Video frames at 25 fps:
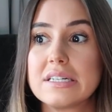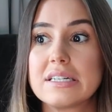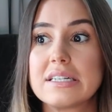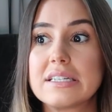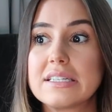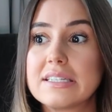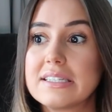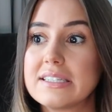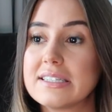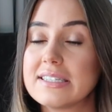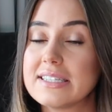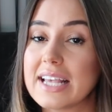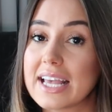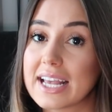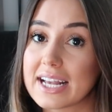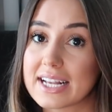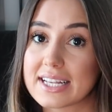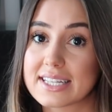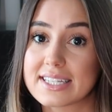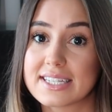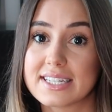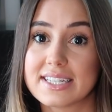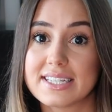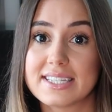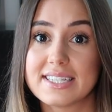
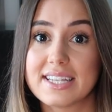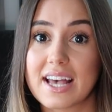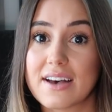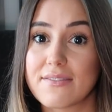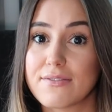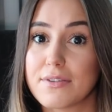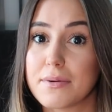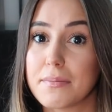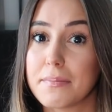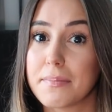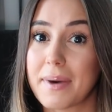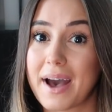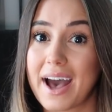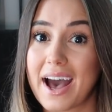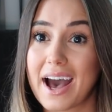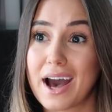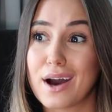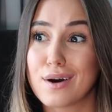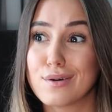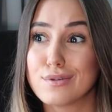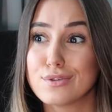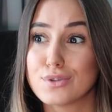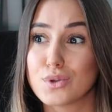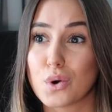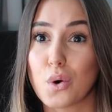£6 to
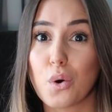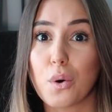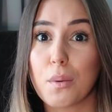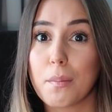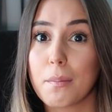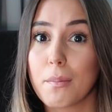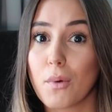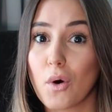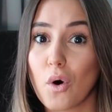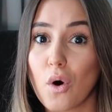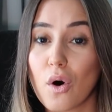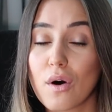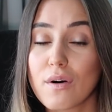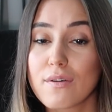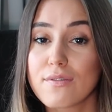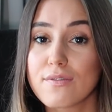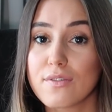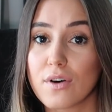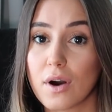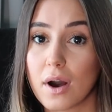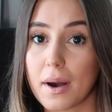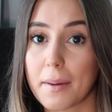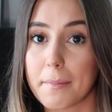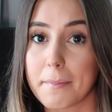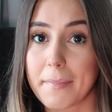£7 or more
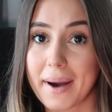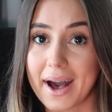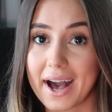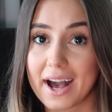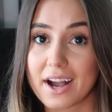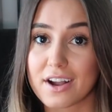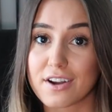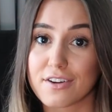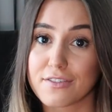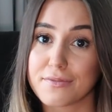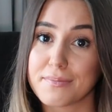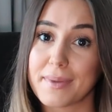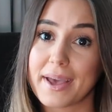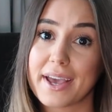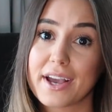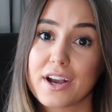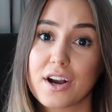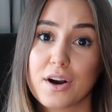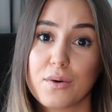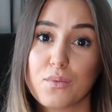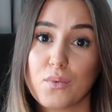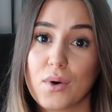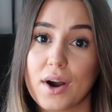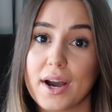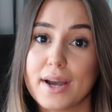for a pack of
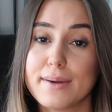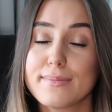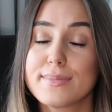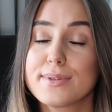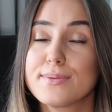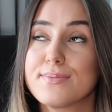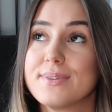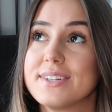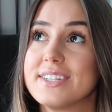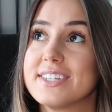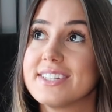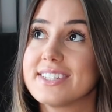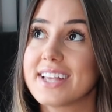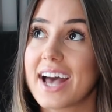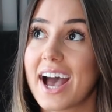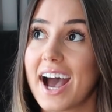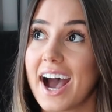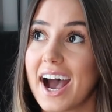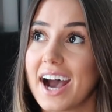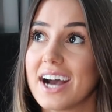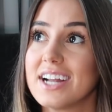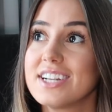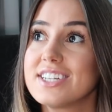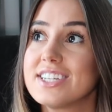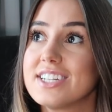makeup wipes, which is
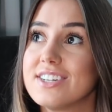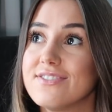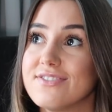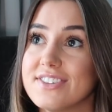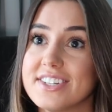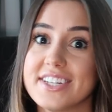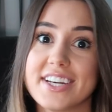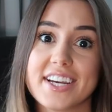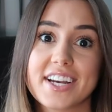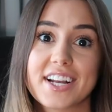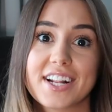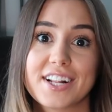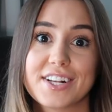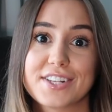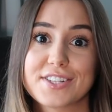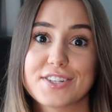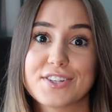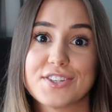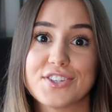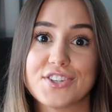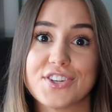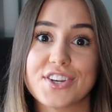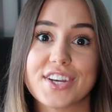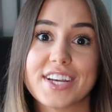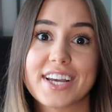actually ridiculous
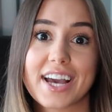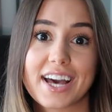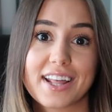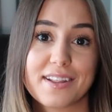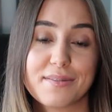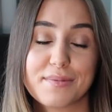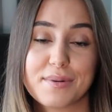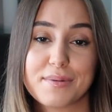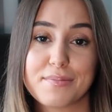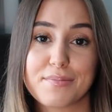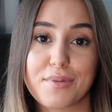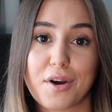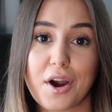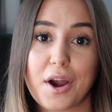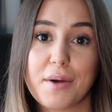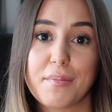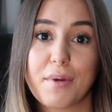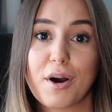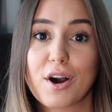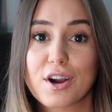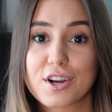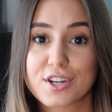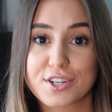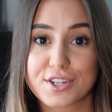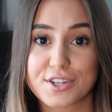because you can get them in
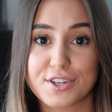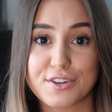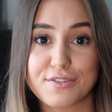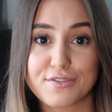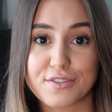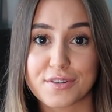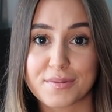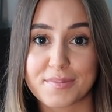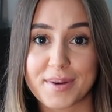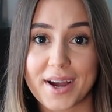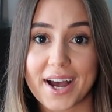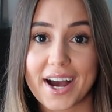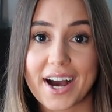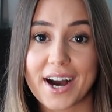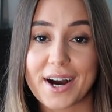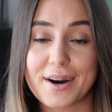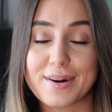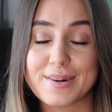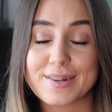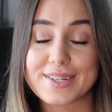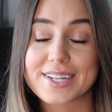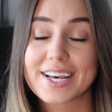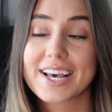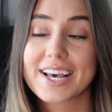Primark too for £1.